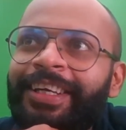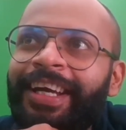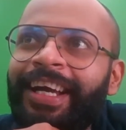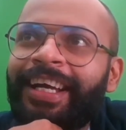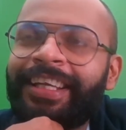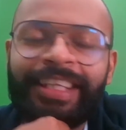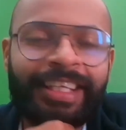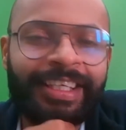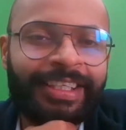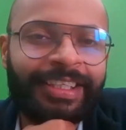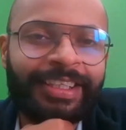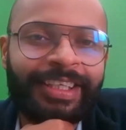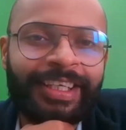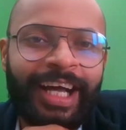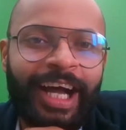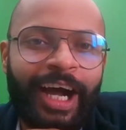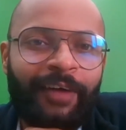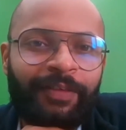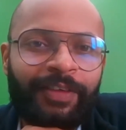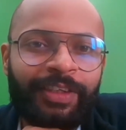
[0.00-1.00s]
I think
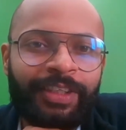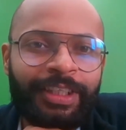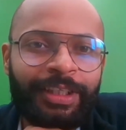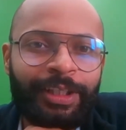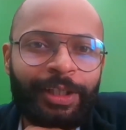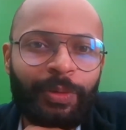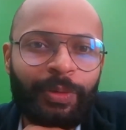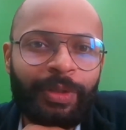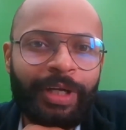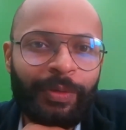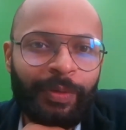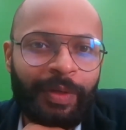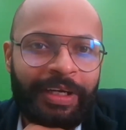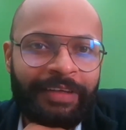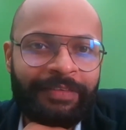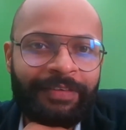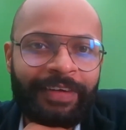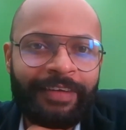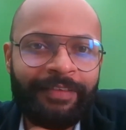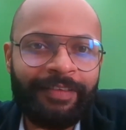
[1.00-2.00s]
after the Luna
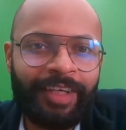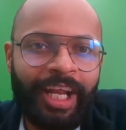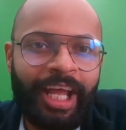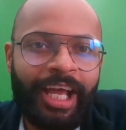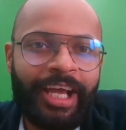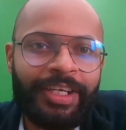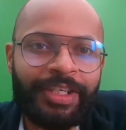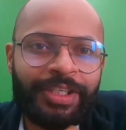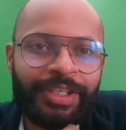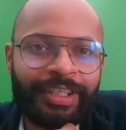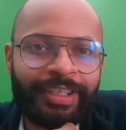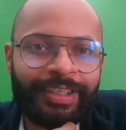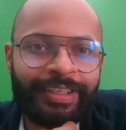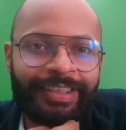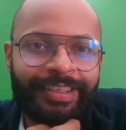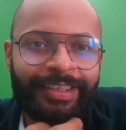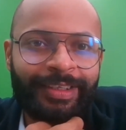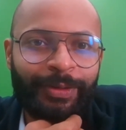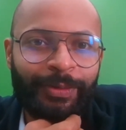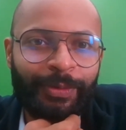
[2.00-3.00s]
25 crash,
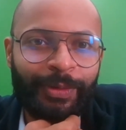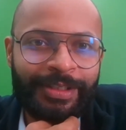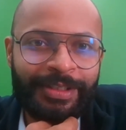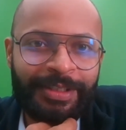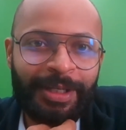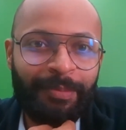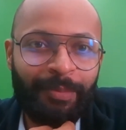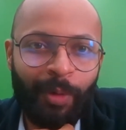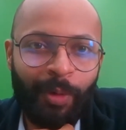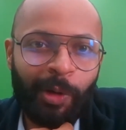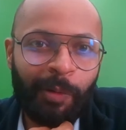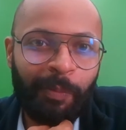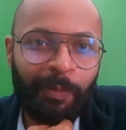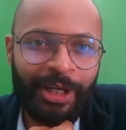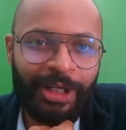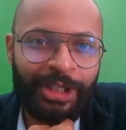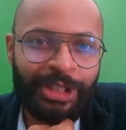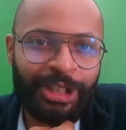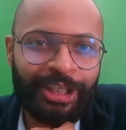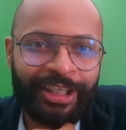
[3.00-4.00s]
was there more
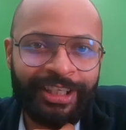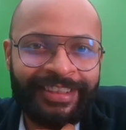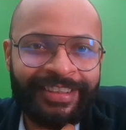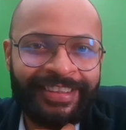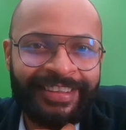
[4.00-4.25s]
pressure?